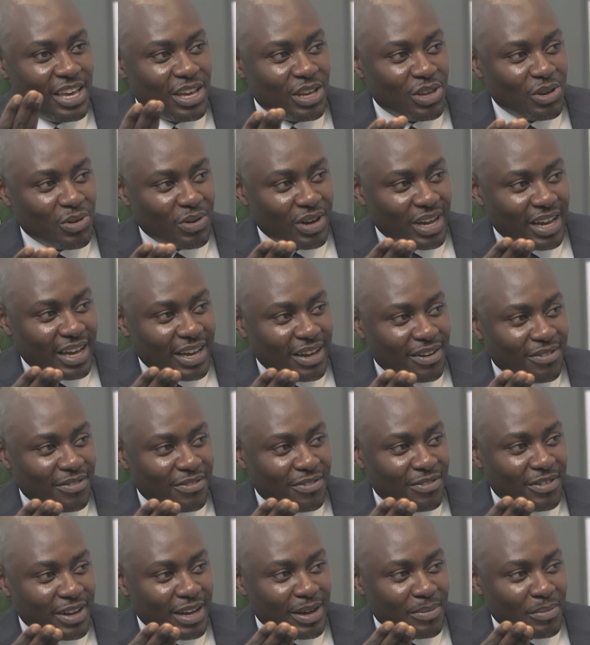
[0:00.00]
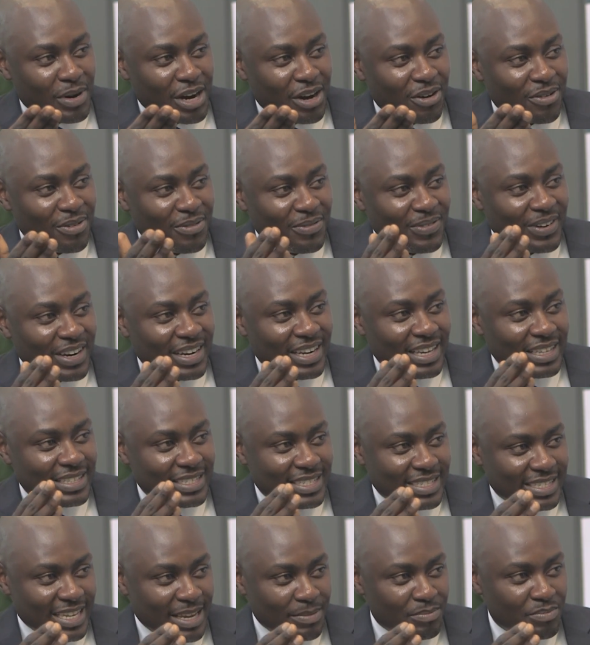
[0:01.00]
You have
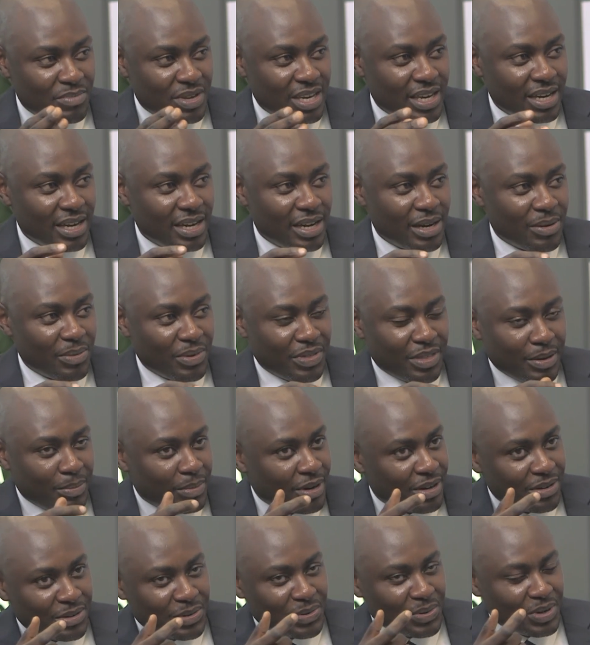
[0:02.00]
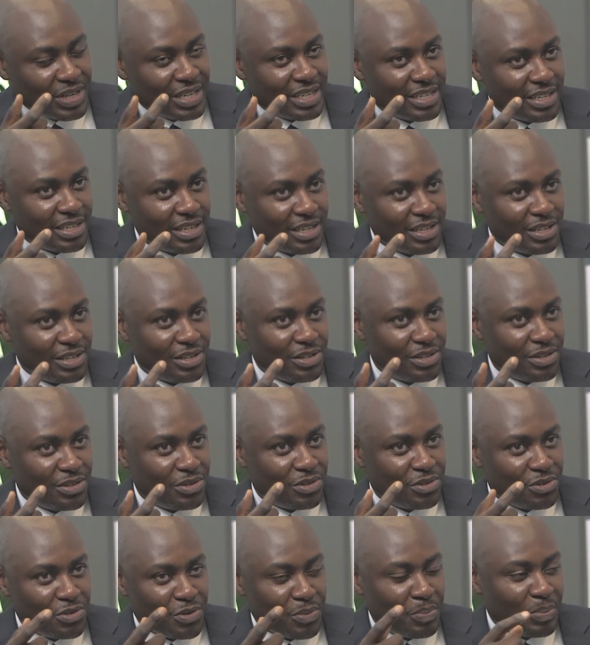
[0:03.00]
Microfinance Zambia with about 22%
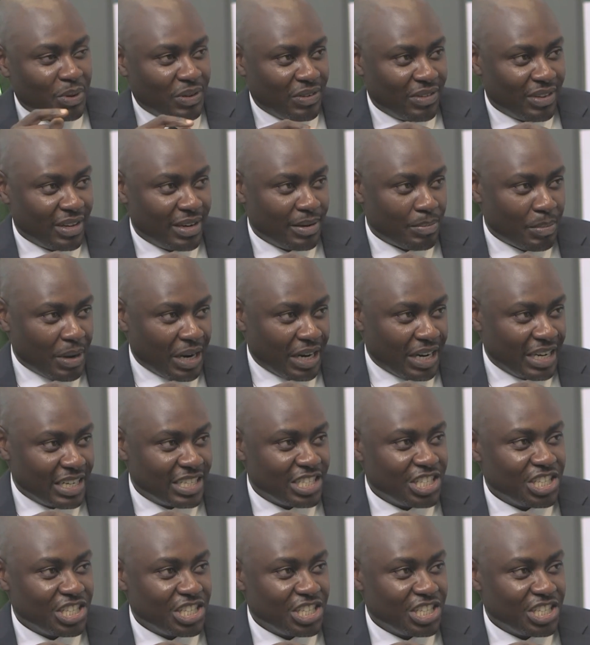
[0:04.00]
market